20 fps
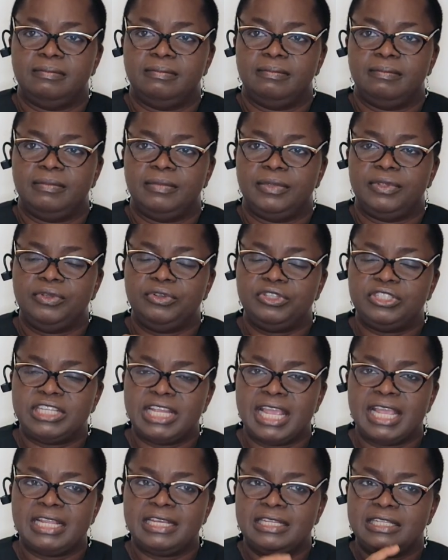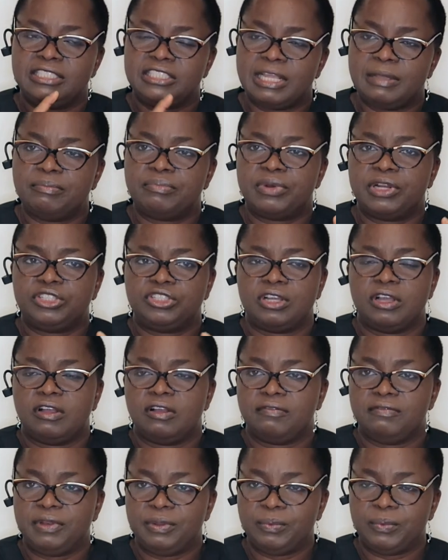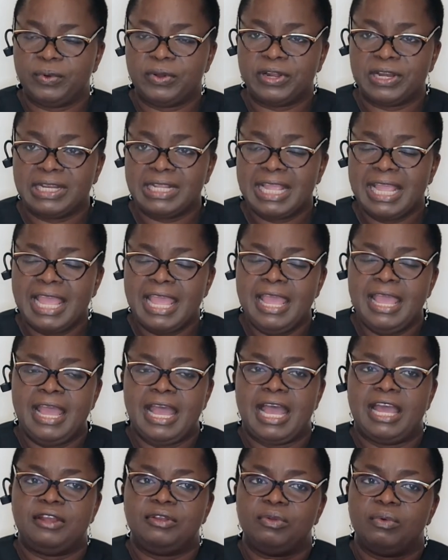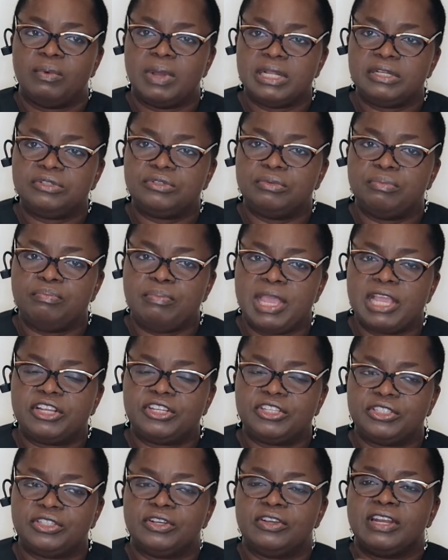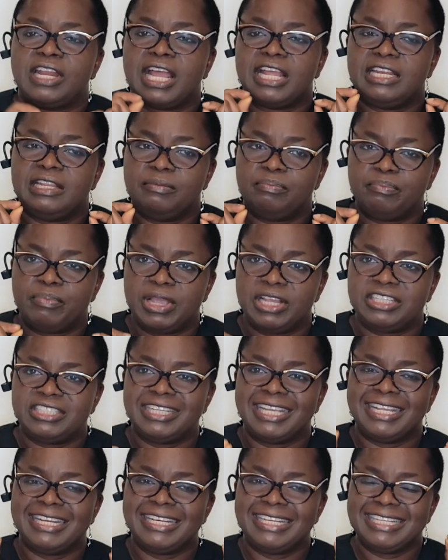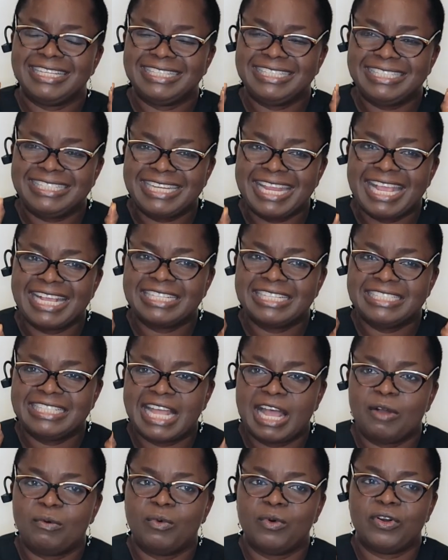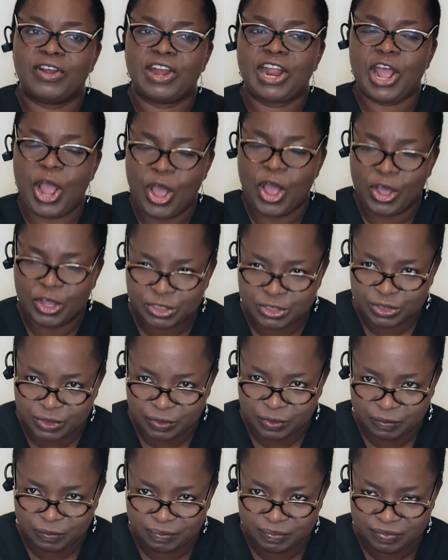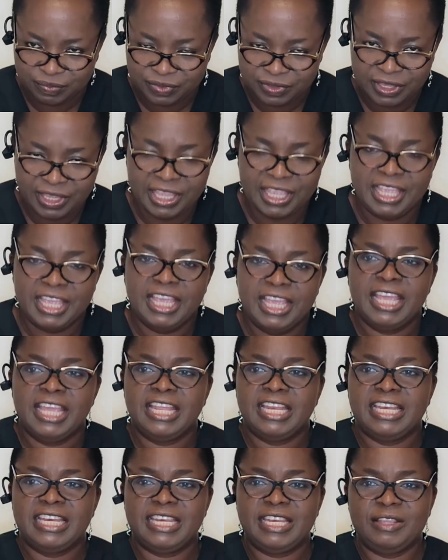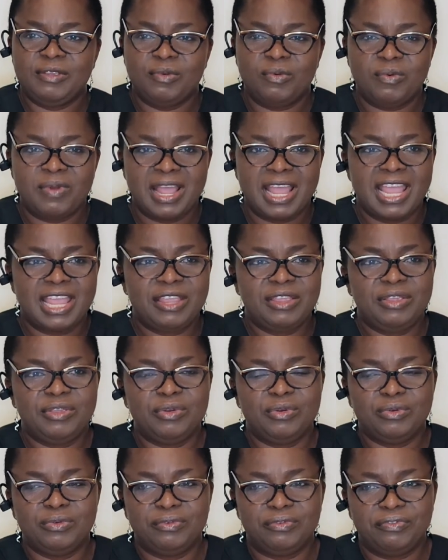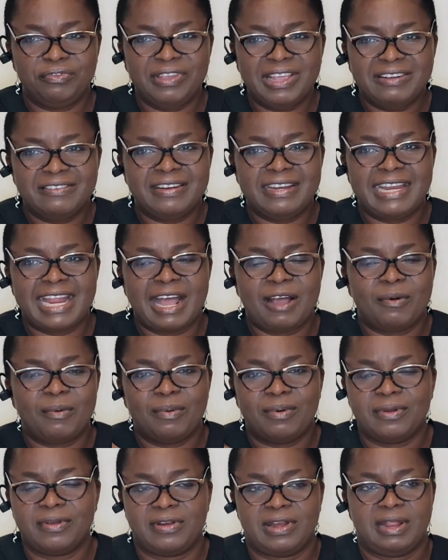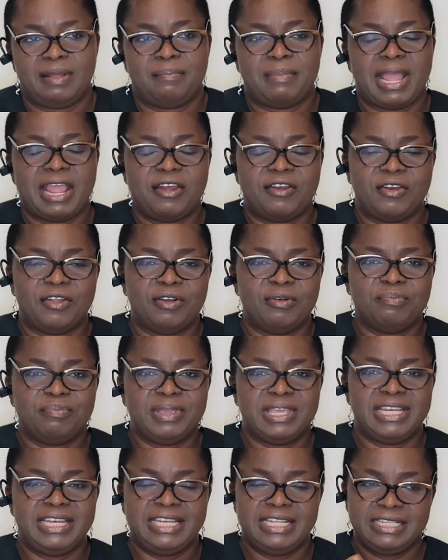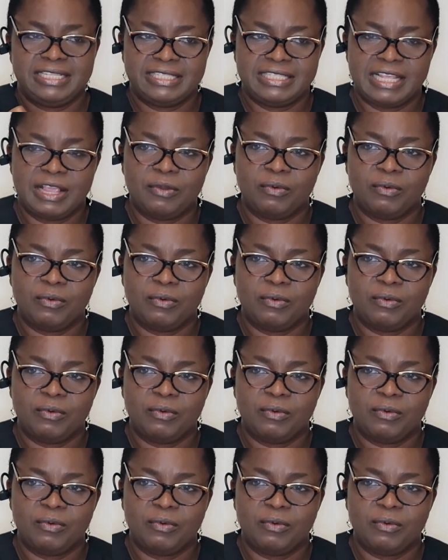You check the temperature of the water and you want to make sure that the patient checks that water also. The way you feel that water might not be the same